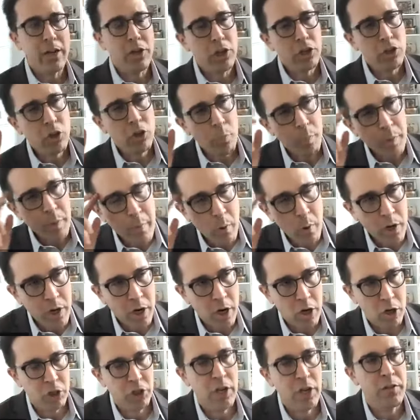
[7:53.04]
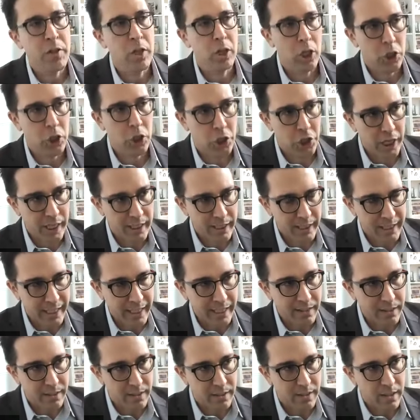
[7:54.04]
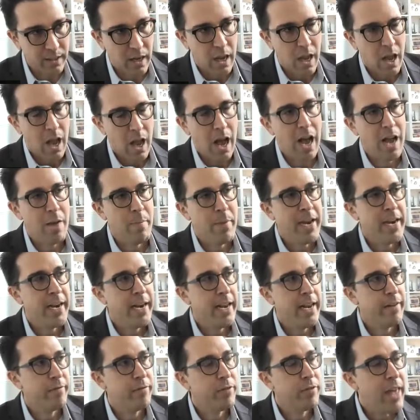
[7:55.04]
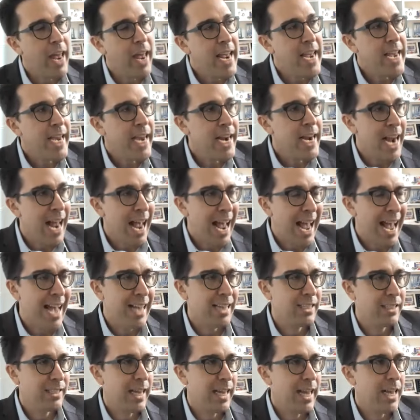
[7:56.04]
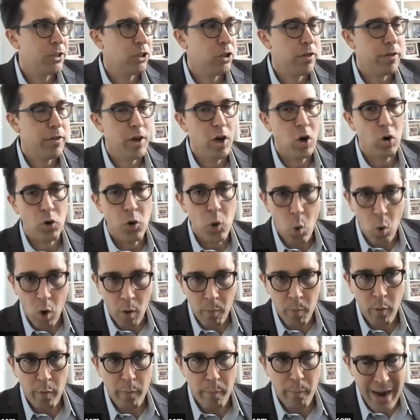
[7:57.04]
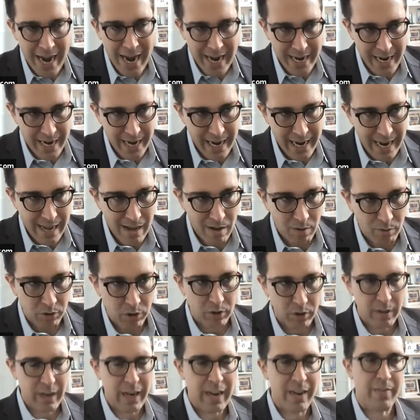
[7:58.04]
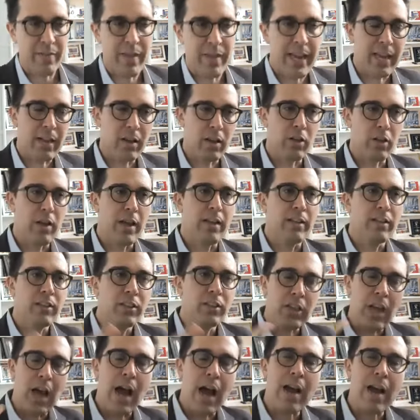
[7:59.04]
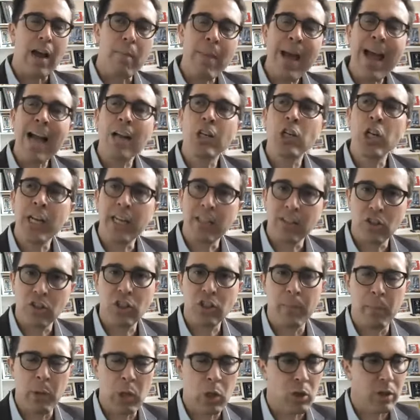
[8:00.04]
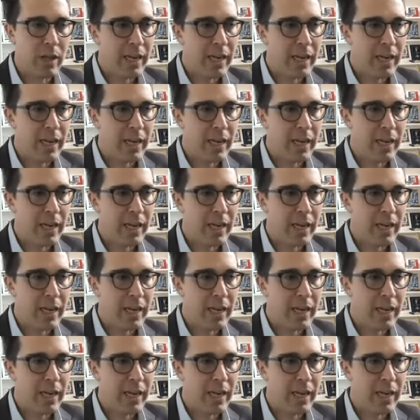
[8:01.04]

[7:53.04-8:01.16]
and just so people can understand the logistics, I mean, if they can access their normal bank accounts, and they it's I imagine it's similar